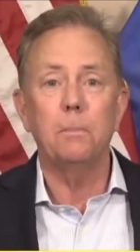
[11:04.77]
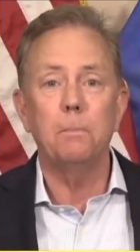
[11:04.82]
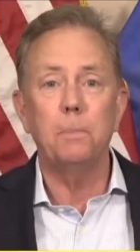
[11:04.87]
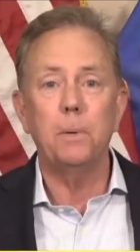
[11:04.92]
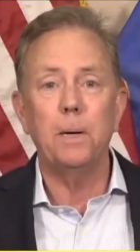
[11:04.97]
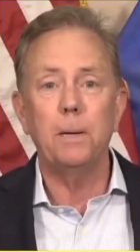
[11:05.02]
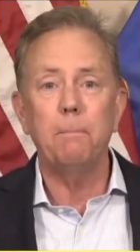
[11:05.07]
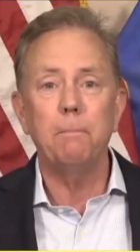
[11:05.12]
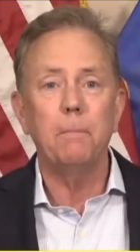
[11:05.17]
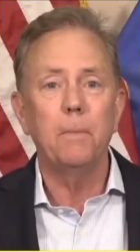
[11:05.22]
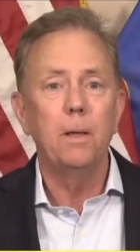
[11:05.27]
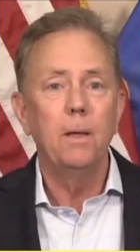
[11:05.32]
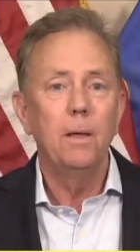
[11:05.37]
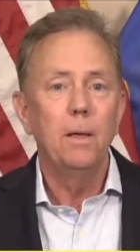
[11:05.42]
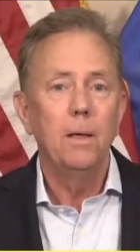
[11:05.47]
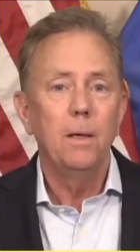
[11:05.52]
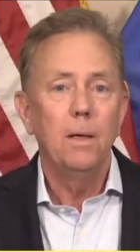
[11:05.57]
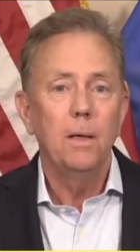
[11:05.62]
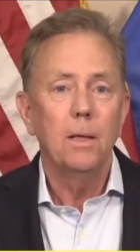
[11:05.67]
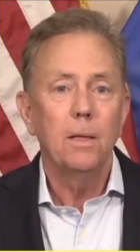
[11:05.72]
But
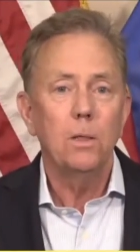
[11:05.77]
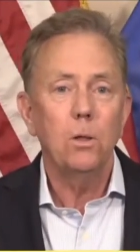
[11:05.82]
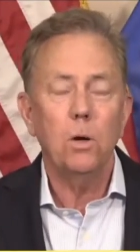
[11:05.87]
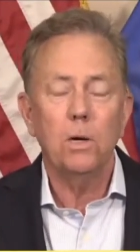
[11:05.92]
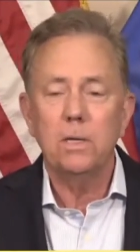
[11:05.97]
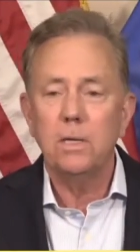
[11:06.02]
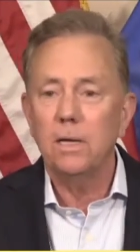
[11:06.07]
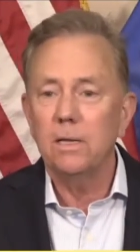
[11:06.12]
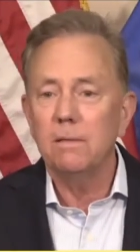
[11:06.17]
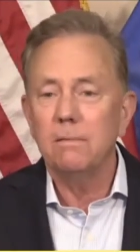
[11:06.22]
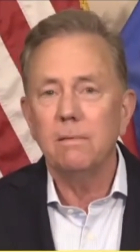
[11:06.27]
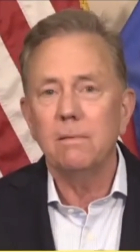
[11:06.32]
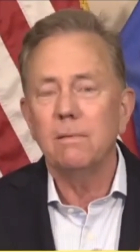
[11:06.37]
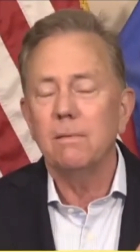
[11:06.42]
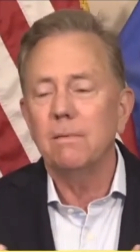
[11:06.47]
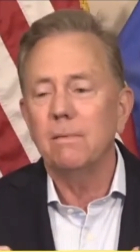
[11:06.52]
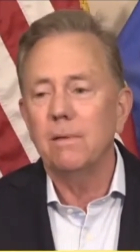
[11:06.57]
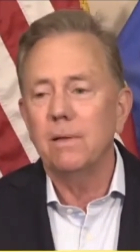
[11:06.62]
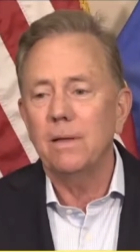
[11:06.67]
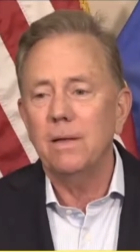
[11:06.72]
look,
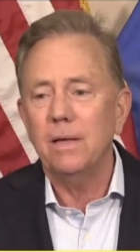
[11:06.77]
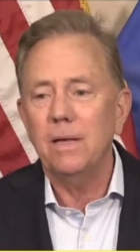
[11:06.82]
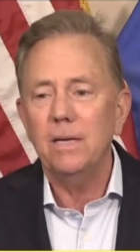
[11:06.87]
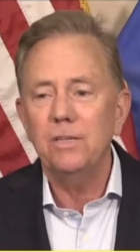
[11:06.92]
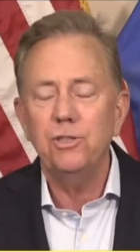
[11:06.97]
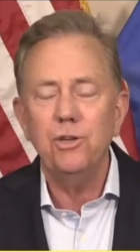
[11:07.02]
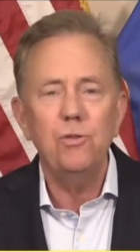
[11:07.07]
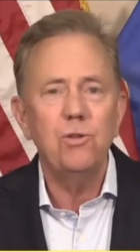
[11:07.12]
as